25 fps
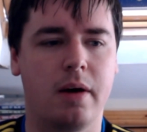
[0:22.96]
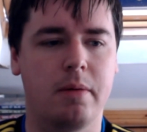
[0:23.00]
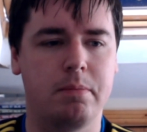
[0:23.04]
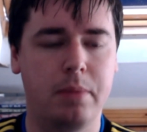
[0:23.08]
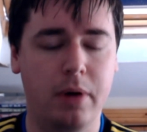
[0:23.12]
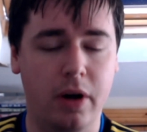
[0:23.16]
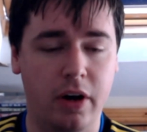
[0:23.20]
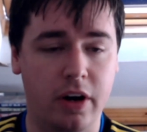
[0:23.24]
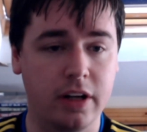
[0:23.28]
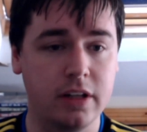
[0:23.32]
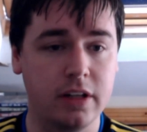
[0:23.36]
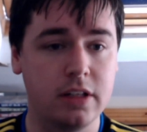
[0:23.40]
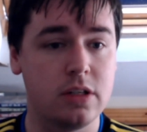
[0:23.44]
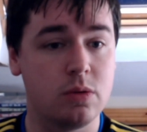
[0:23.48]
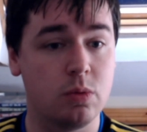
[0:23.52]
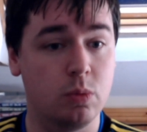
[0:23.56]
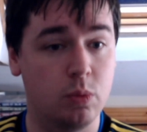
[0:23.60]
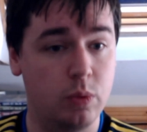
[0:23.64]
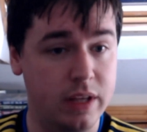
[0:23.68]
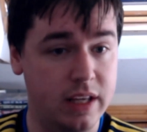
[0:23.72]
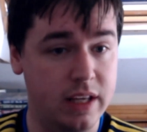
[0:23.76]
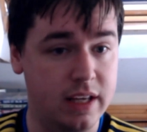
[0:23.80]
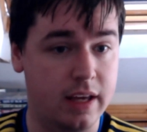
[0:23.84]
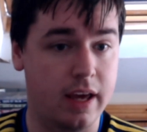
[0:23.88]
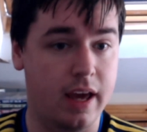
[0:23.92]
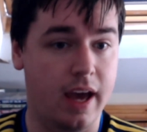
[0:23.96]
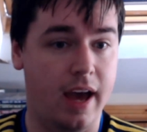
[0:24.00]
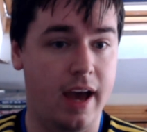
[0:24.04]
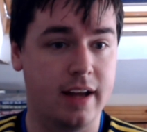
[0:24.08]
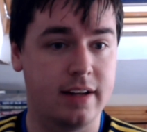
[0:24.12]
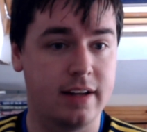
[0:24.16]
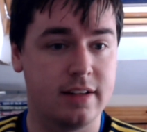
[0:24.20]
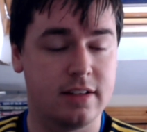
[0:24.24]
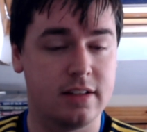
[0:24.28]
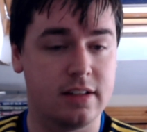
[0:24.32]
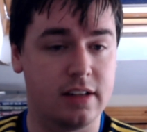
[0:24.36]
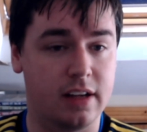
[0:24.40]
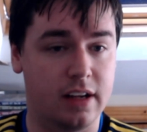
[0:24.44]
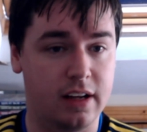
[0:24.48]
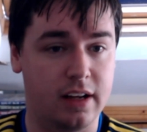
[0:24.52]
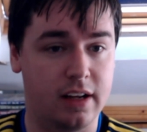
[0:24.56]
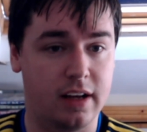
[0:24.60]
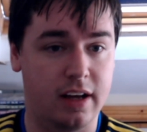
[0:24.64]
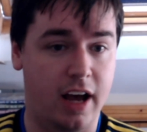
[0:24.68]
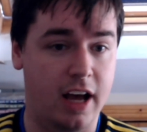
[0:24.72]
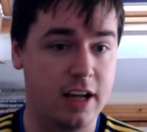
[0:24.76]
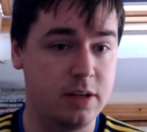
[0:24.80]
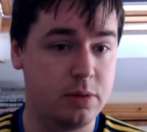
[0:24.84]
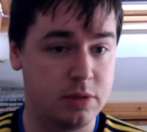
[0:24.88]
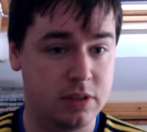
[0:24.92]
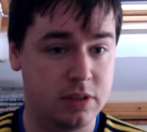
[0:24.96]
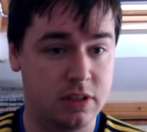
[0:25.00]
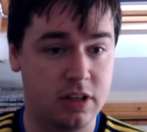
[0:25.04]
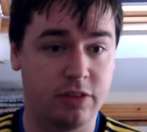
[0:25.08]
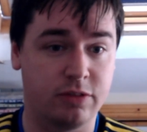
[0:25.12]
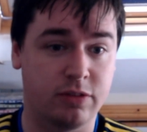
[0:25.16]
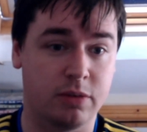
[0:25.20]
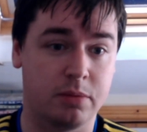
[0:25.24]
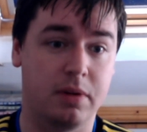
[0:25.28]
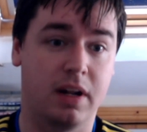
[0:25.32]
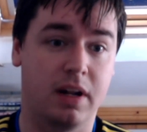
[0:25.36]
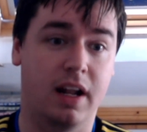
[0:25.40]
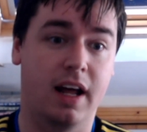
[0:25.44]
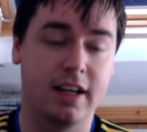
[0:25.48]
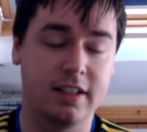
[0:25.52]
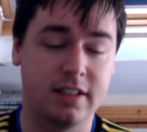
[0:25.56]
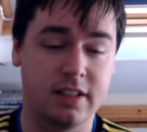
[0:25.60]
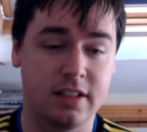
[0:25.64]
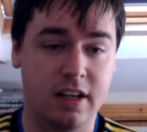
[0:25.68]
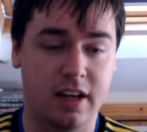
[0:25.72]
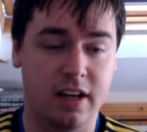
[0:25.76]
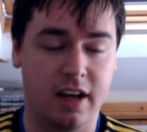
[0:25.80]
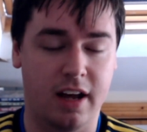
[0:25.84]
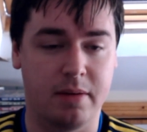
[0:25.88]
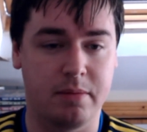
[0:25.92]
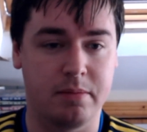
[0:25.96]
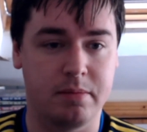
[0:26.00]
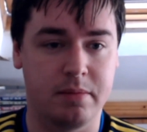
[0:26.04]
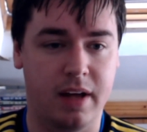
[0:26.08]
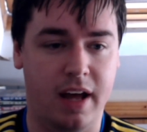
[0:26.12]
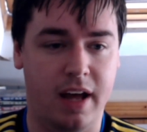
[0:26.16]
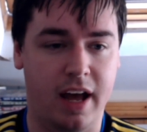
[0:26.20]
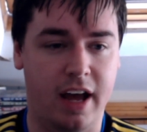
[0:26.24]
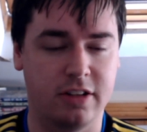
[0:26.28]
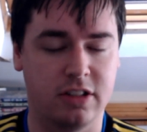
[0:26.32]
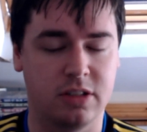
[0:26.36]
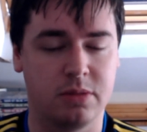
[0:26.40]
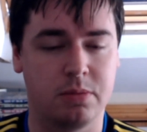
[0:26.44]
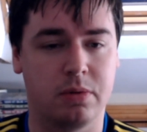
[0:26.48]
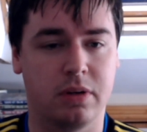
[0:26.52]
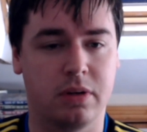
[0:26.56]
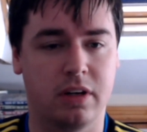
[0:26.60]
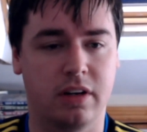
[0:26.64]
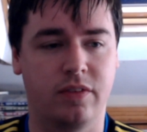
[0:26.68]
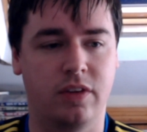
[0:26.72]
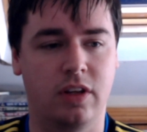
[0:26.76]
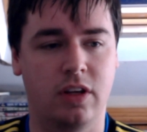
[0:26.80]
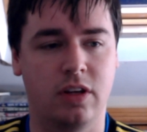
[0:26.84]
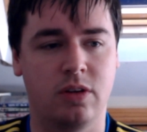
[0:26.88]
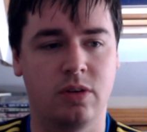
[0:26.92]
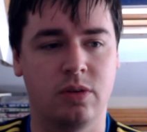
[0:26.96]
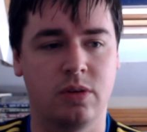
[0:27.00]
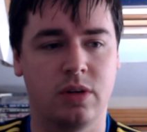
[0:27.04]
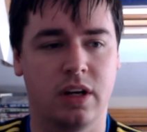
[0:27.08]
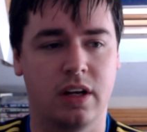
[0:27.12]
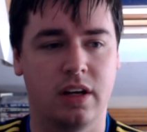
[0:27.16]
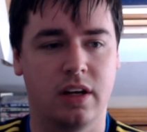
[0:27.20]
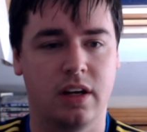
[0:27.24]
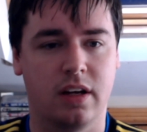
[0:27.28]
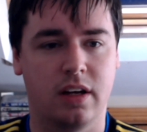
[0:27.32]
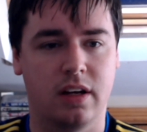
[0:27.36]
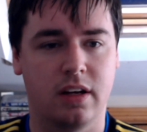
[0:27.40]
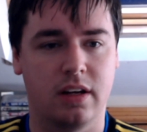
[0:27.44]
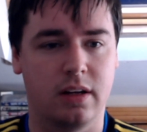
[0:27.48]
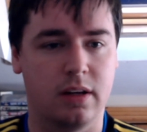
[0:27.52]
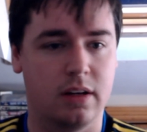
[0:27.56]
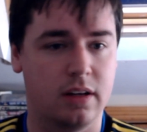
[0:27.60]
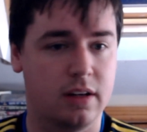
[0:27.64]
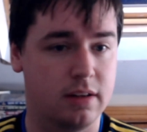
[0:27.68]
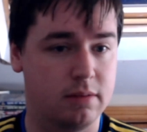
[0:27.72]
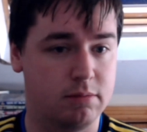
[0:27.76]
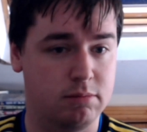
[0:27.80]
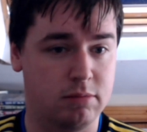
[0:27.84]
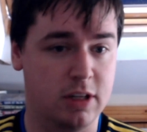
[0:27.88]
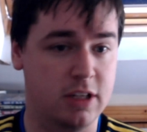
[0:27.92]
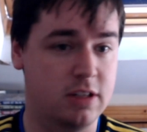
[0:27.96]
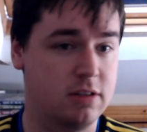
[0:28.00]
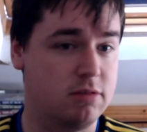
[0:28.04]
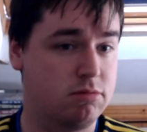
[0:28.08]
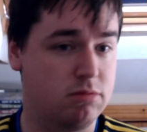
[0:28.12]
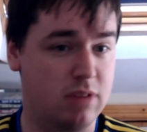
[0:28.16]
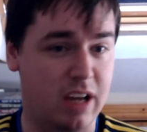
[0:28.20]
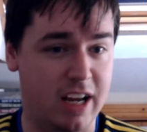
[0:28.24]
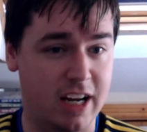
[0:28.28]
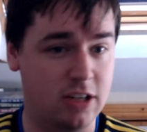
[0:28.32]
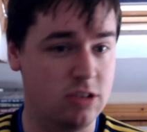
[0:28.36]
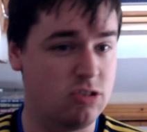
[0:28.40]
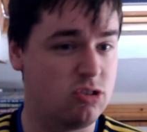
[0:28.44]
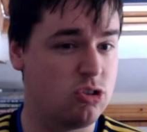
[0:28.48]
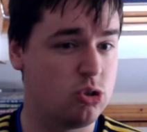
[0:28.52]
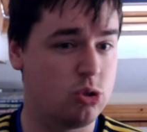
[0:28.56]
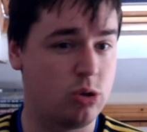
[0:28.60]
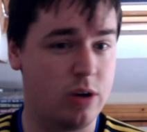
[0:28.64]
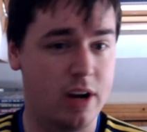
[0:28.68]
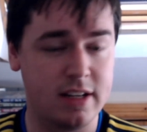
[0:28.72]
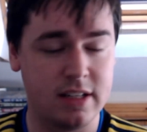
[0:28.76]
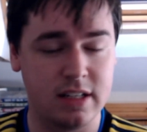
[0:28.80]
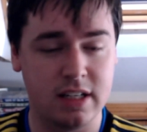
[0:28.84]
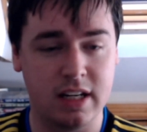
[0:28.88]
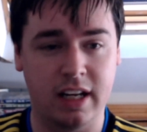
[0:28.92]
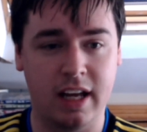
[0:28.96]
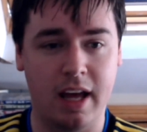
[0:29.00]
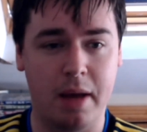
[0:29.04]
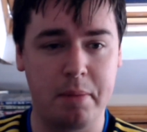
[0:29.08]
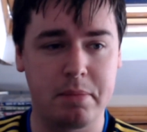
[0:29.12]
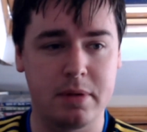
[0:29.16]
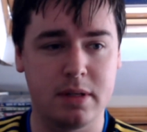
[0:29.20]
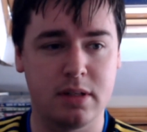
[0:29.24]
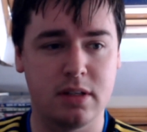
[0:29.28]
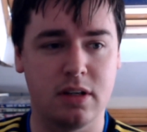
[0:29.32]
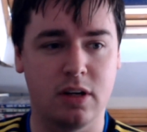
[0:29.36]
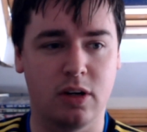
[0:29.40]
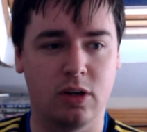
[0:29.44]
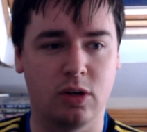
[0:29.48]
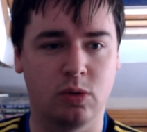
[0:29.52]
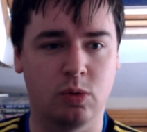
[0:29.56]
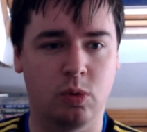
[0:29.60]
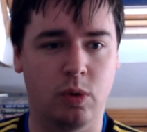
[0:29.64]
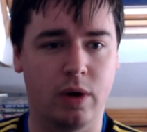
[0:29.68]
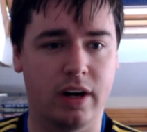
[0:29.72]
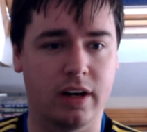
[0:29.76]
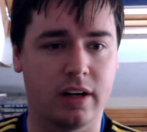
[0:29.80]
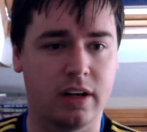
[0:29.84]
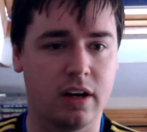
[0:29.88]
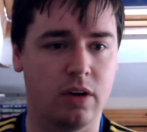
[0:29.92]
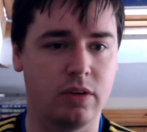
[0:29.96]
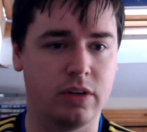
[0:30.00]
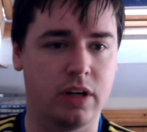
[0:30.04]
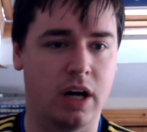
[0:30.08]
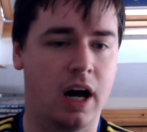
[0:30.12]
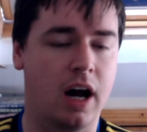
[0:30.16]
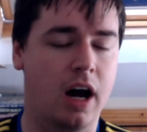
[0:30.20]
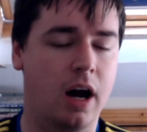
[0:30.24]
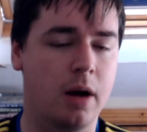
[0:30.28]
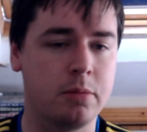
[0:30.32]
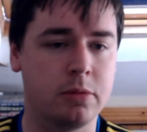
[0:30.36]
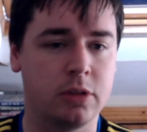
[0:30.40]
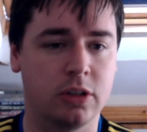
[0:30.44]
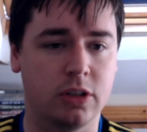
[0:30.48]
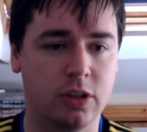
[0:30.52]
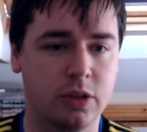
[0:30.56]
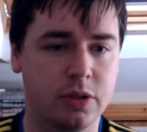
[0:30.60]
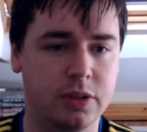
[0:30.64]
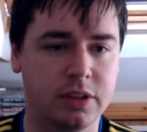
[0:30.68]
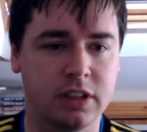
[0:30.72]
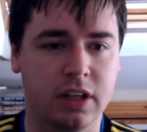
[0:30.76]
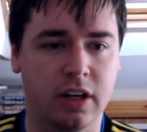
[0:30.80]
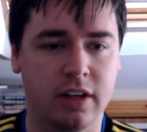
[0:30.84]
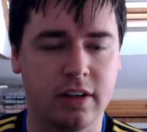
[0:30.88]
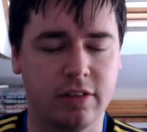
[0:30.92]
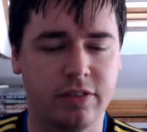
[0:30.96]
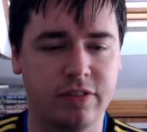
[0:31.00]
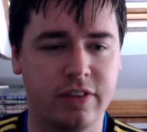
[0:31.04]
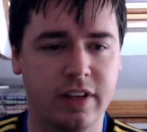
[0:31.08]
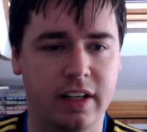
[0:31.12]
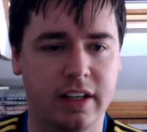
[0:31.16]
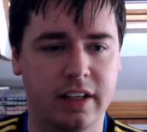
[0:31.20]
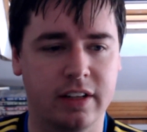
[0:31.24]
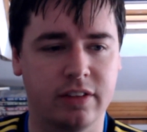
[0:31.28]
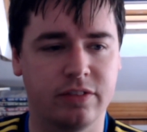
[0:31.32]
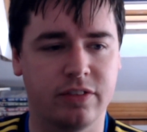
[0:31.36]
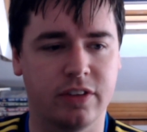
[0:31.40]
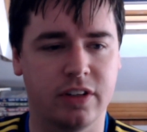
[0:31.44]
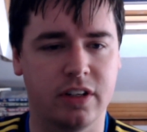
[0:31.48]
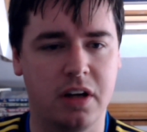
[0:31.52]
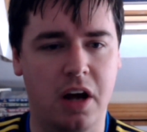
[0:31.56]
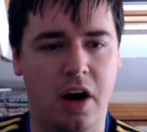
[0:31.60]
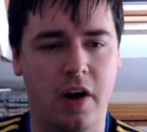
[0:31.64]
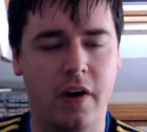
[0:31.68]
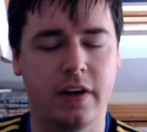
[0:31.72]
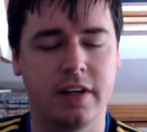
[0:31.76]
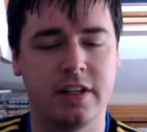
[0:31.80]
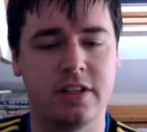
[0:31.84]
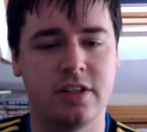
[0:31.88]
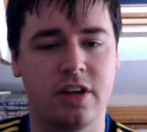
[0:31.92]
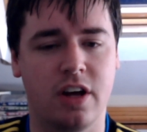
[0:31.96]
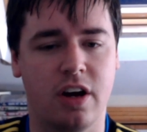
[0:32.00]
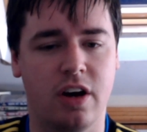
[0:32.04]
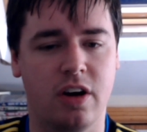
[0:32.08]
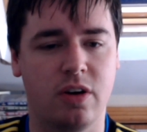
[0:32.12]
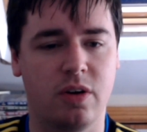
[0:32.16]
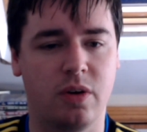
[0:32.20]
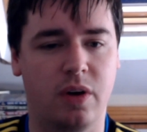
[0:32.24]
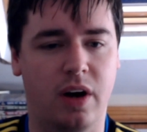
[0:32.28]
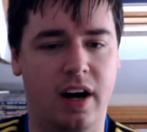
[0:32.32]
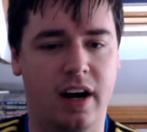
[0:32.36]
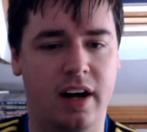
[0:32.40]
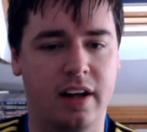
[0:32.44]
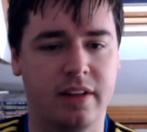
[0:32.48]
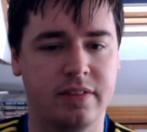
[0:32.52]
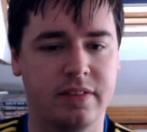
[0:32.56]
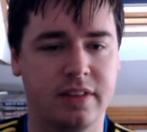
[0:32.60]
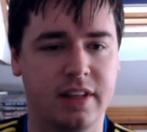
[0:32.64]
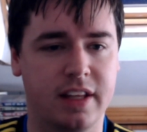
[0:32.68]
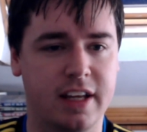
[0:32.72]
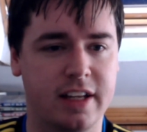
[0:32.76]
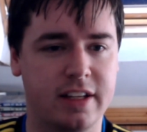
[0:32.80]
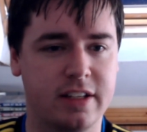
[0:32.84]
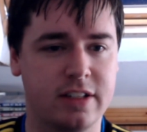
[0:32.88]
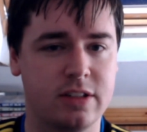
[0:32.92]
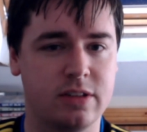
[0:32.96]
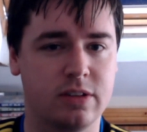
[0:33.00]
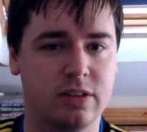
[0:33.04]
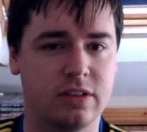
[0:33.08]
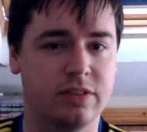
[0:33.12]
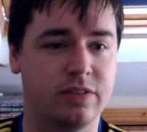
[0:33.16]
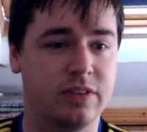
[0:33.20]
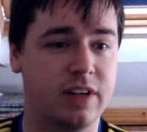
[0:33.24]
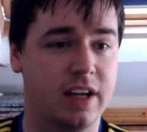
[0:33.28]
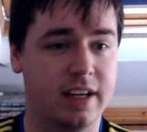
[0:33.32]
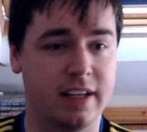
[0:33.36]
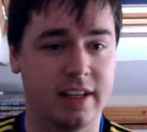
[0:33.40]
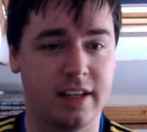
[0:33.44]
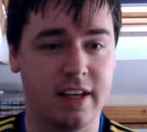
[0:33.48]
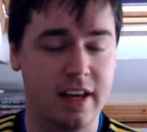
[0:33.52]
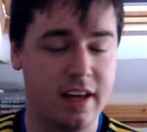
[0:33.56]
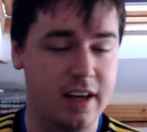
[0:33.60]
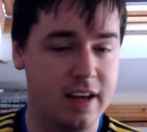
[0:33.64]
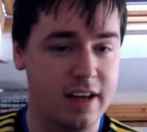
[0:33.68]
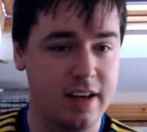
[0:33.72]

But we get, as we saw from last time, it's preview, this interesting episode where Konohamaru is going to fill in for Naruto on this sort of like